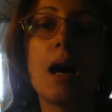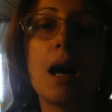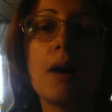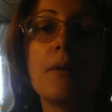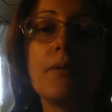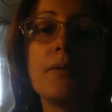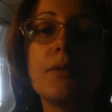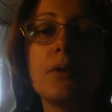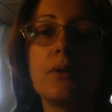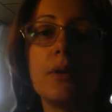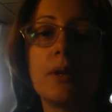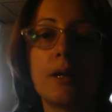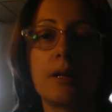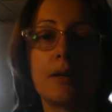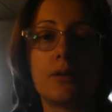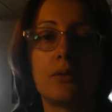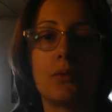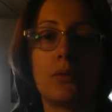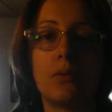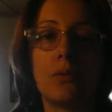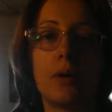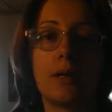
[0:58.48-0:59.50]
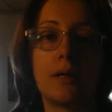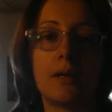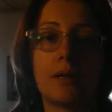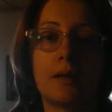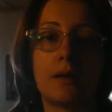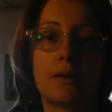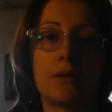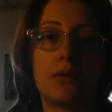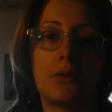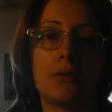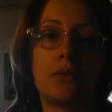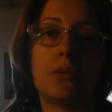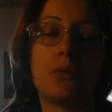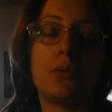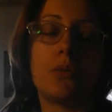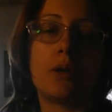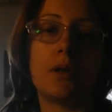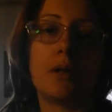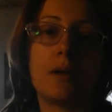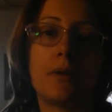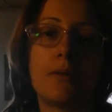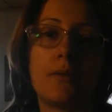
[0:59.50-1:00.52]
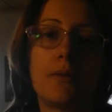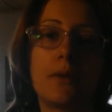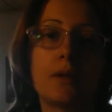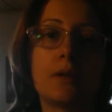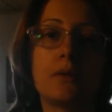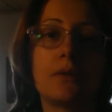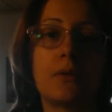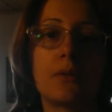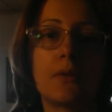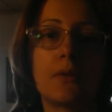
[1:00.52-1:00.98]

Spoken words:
After that, when you will find